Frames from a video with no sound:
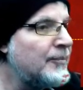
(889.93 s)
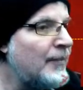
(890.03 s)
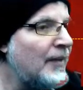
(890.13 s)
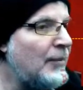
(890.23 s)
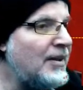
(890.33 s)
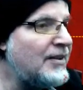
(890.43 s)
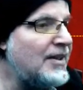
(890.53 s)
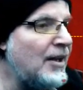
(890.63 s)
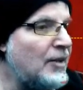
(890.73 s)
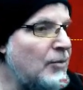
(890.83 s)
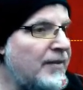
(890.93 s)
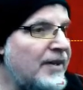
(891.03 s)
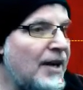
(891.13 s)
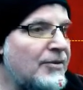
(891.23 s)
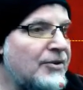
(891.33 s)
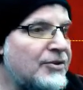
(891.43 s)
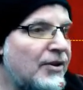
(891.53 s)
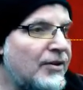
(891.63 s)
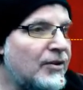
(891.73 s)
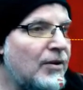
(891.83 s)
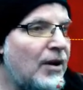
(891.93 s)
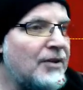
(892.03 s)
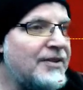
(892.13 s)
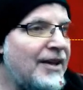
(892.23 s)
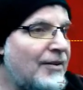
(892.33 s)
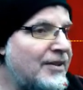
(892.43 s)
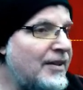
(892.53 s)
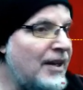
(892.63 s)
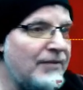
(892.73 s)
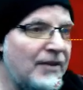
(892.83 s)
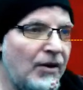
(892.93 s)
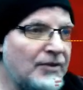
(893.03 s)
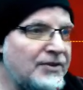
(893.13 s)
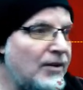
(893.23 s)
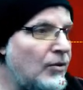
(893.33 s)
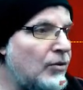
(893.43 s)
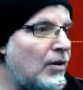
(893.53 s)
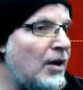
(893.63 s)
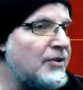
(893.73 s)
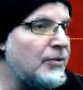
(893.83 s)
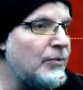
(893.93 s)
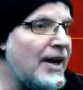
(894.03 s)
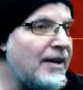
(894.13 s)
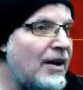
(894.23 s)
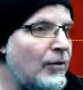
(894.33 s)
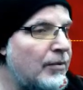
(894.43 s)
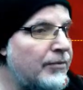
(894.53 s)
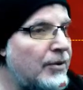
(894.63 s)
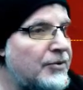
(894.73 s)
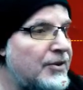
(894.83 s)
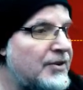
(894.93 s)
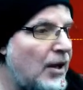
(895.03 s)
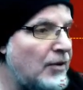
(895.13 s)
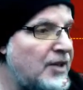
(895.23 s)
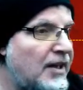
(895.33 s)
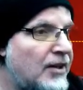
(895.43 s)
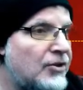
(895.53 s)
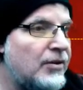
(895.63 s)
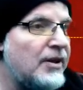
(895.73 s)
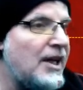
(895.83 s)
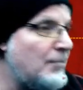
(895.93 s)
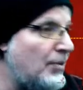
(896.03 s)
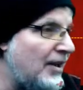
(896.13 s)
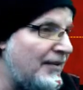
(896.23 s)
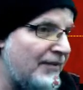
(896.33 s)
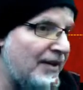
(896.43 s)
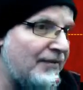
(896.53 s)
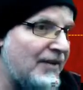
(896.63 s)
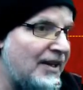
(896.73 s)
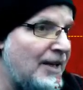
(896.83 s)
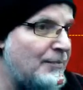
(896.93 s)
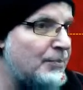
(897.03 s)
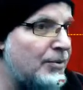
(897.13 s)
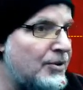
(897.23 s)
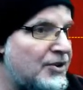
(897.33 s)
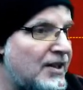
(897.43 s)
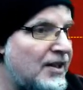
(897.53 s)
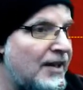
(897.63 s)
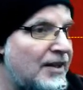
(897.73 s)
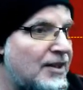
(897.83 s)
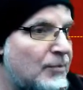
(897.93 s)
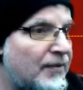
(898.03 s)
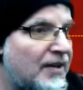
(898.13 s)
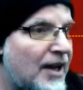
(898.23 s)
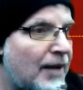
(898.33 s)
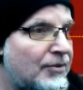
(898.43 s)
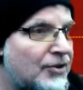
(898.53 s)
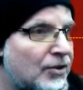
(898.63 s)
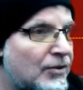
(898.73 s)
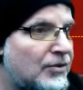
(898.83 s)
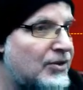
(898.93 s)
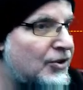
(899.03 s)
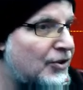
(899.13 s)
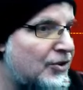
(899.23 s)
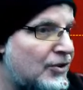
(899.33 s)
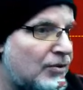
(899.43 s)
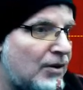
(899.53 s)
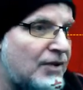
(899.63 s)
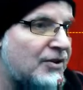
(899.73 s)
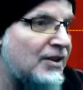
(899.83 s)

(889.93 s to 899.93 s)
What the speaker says: But see, now the moving average is starting to cross. Now it's in, as long as they don't cross, and right now it reverses, I'll take a trade. But if it keeps pushing and these moving averages are just crossed,